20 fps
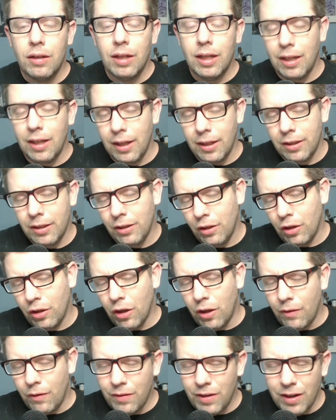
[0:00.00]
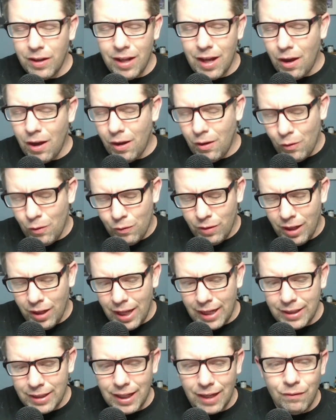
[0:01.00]
Let's look over the
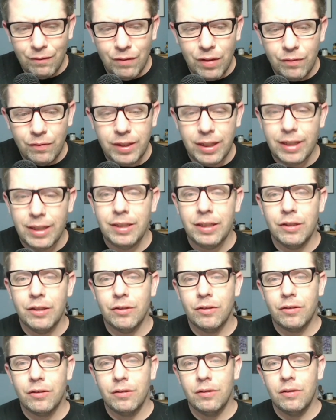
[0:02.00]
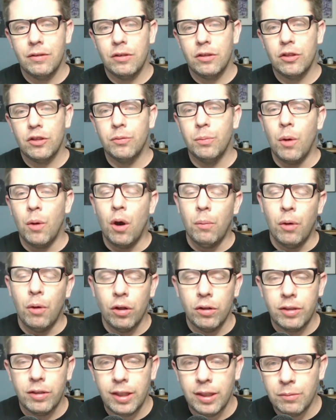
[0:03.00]
last 15 years, small
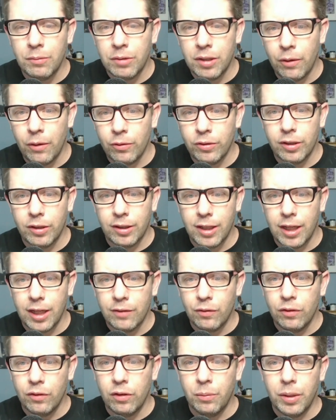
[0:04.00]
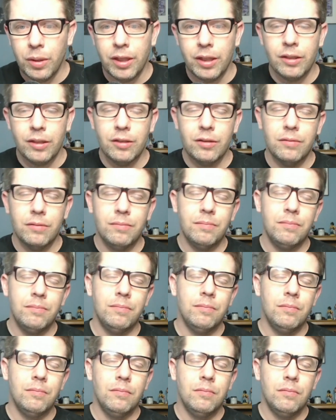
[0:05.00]
ball teams that were successful in the Big East,
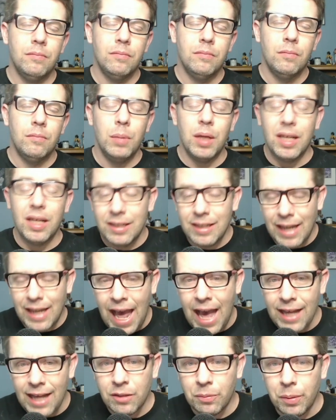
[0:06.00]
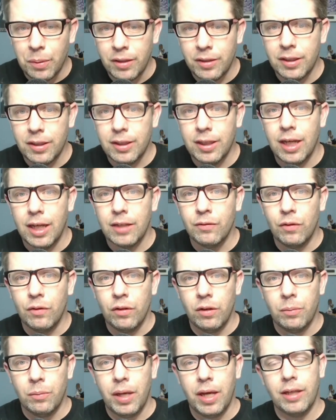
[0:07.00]
because it has been
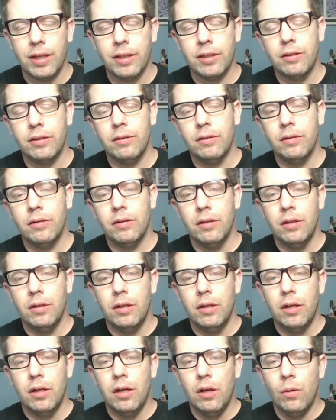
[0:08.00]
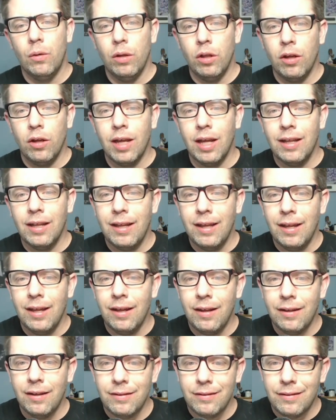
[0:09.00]
successful in the past. We look at
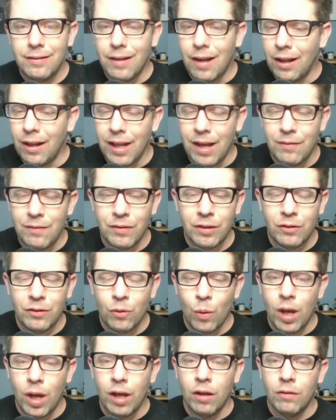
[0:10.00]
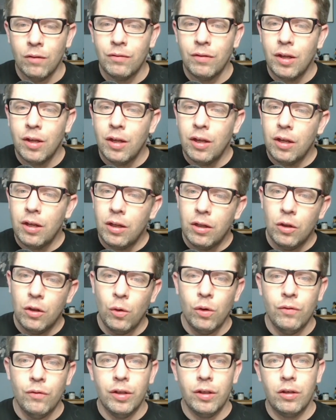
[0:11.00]
the 11-12
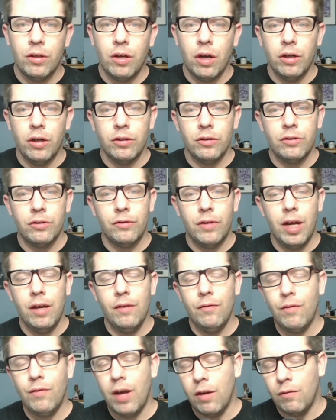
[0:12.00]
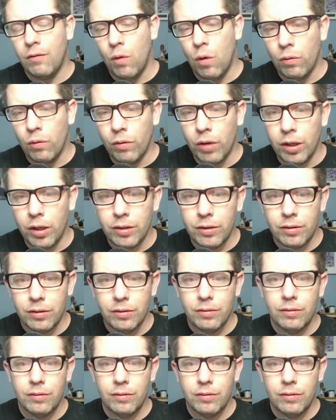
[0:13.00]
Louisville Cardinals, right? Final Four run.